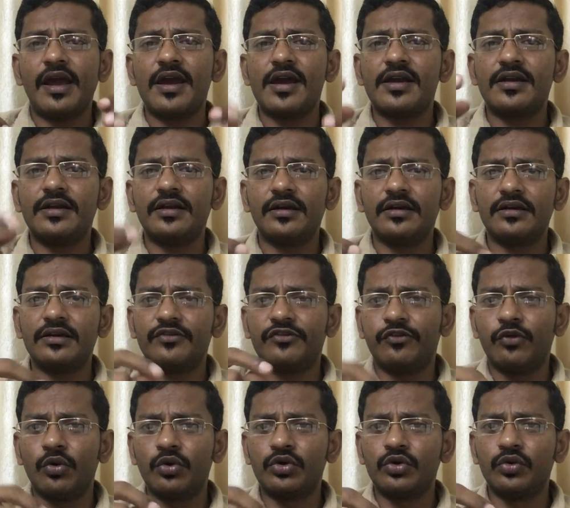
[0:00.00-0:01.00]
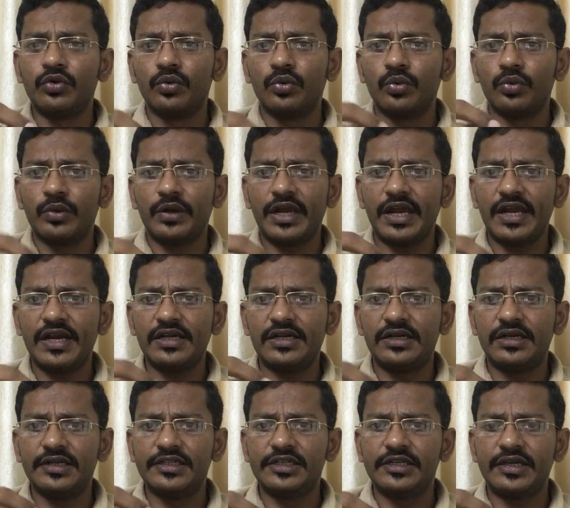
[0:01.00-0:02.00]
add 4 to
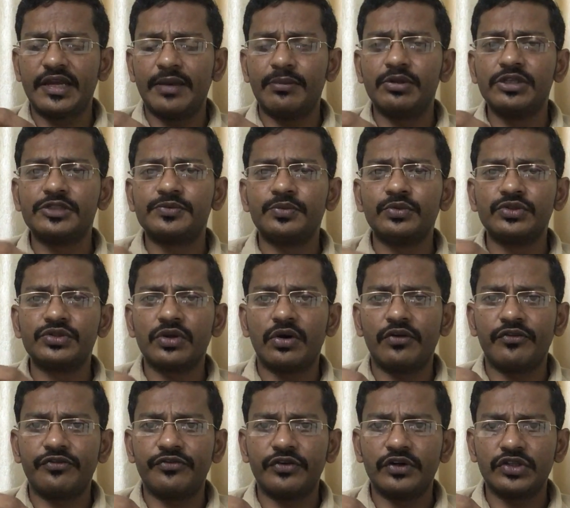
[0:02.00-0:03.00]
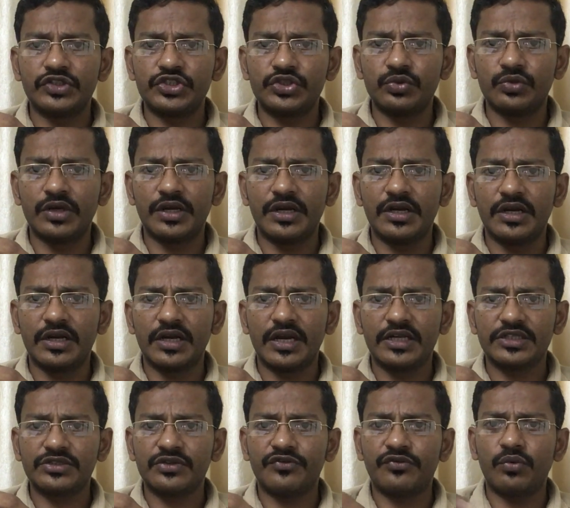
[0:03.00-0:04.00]
8 tablespoons of sugar in a
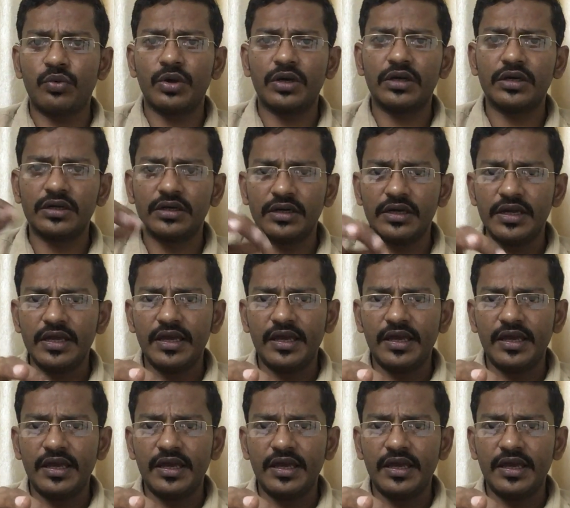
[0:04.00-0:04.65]
glass of water,